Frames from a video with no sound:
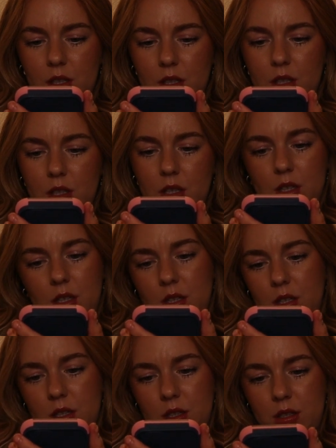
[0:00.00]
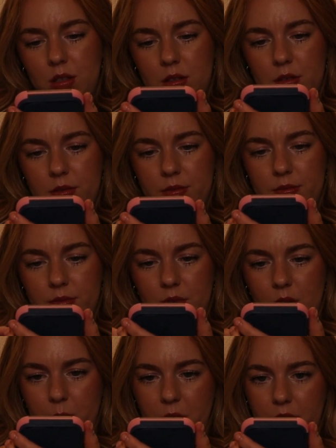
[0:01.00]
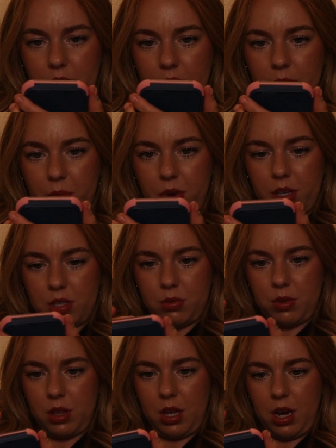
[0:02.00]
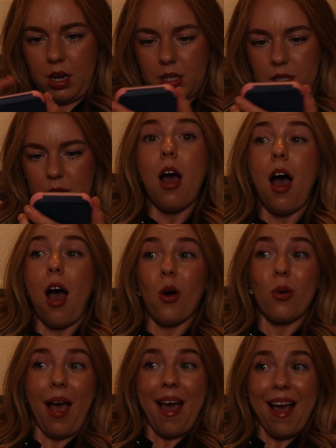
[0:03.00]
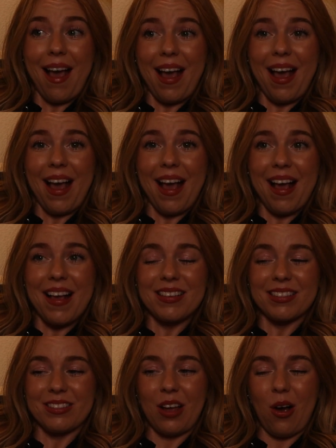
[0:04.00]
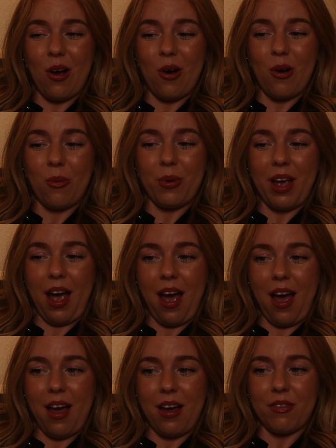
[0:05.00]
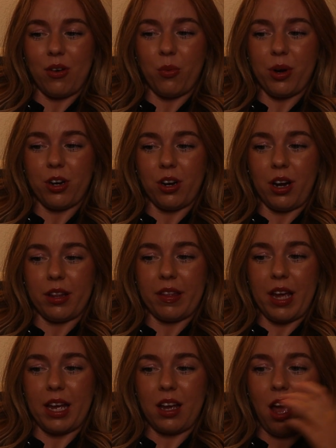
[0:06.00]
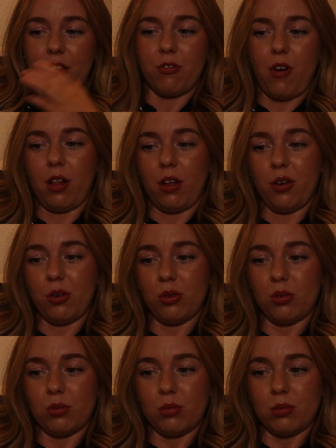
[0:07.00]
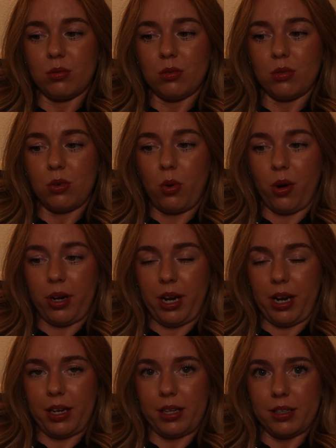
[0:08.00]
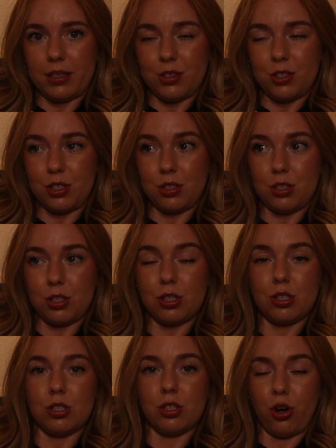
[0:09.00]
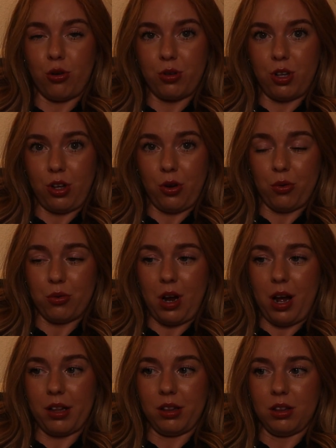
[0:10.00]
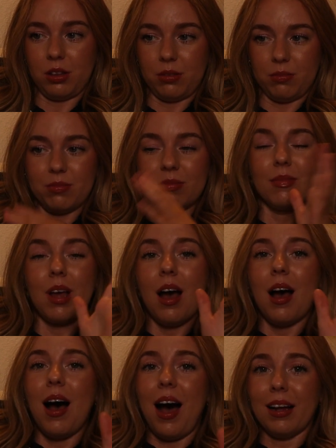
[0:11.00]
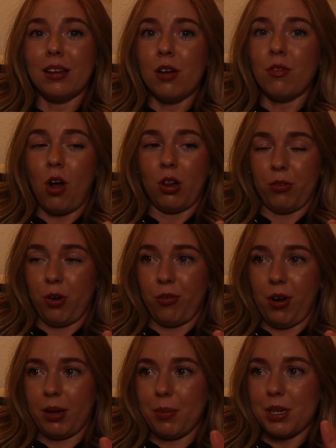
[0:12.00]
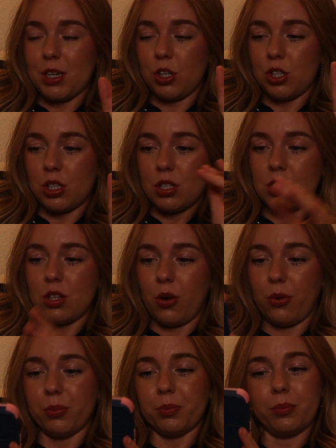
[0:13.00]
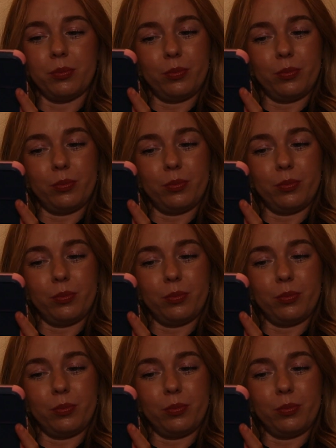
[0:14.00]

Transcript: I'm not that impressed with that. Okay, so we have a winner, I think. I follow Courtney. She's so cute. I love all of her recommendations, so